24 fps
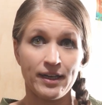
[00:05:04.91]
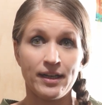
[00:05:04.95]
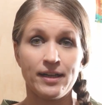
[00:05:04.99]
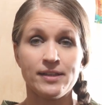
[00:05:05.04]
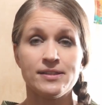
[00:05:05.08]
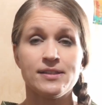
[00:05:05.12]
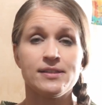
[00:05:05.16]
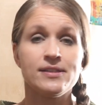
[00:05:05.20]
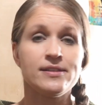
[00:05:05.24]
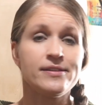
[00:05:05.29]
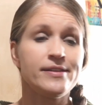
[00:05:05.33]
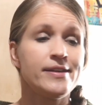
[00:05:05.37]

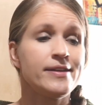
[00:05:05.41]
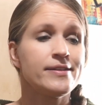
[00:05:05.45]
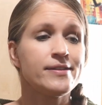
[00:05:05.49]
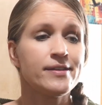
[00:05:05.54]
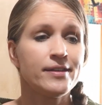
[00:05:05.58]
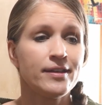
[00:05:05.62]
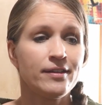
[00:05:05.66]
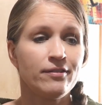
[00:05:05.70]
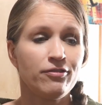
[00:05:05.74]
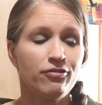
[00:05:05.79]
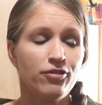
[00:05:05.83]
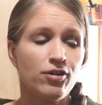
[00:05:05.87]
It's in season
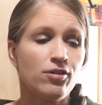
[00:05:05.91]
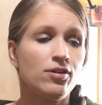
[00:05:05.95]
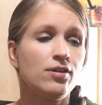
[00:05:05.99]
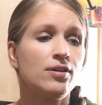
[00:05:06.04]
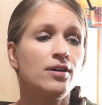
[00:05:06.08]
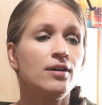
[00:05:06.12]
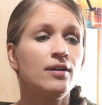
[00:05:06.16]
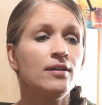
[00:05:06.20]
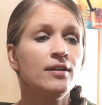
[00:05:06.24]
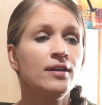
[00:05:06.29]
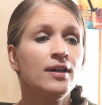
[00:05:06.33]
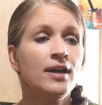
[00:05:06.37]
in
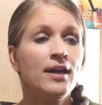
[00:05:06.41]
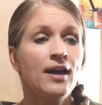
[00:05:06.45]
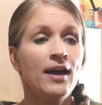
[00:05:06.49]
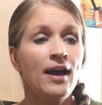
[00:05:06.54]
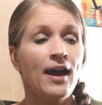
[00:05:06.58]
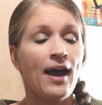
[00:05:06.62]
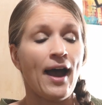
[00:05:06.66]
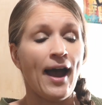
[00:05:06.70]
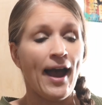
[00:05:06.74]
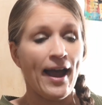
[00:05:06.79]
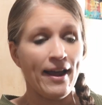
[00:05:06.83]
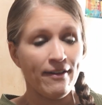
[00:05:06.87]
fall,
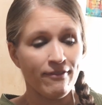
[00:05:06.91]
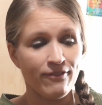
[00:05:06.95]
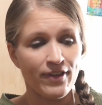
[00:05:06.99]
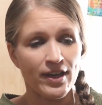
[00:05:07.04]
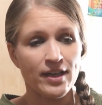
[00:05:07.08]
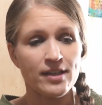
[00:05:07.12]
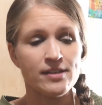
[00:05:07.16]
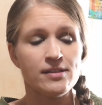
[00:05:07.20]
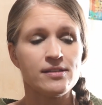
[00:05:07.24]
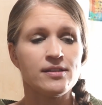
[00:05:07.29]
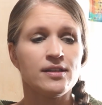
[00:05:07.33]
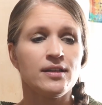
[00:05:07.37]
and
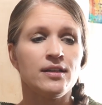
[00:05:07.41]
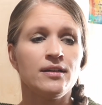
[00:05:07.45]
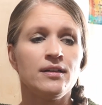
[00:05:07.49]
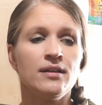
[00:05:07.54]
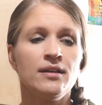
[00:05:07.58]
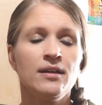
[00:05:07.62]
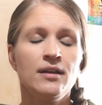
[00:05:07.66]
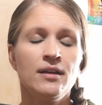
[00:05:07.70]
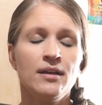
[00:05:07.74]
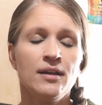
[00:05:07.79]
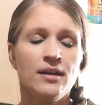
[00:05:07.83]
venison